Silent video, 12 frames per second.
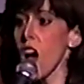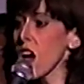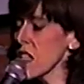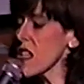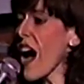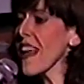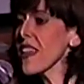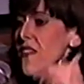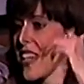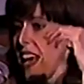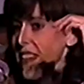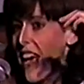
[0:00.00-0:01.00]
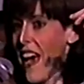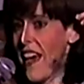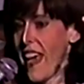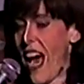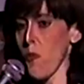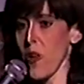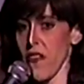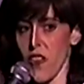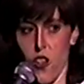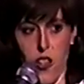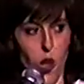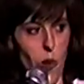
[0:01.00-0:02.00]
Because I live in L.A., and we have the
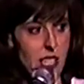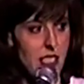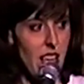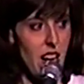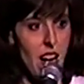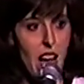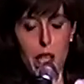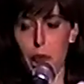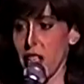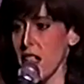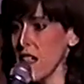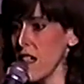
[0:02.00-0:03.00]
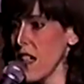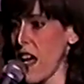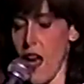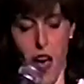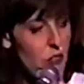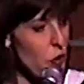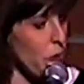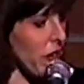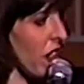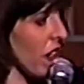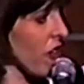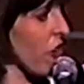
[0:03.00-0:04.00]
earthquakes there. Anybody ever been
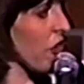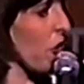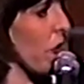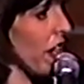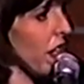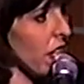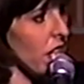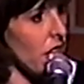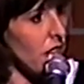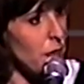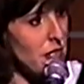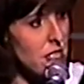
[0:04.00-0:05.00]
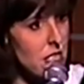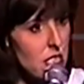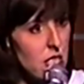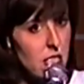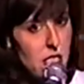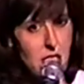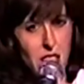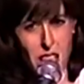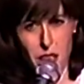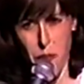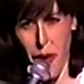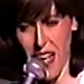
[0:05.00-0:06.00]
in an earthquake? Let me just...
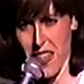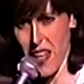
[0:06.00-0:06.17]
Back